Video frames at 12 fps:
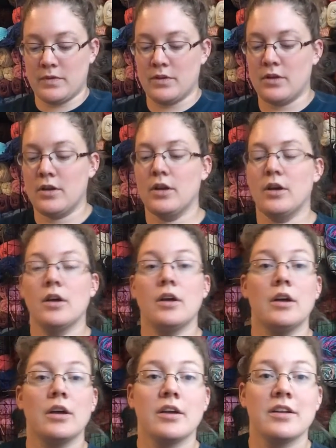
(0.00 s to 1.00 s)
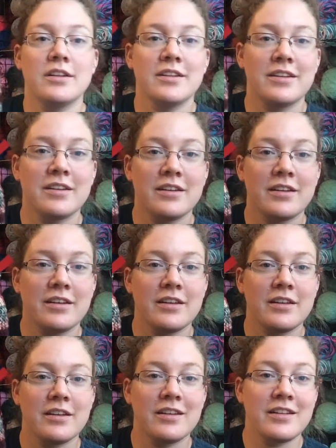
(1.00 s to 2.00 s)

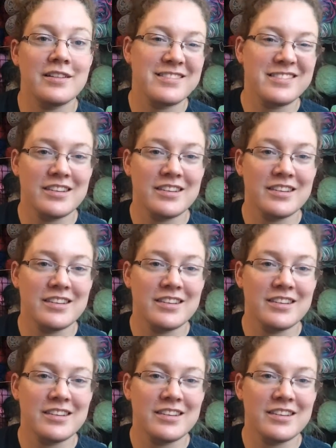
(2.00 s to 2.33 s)
(no one is talking)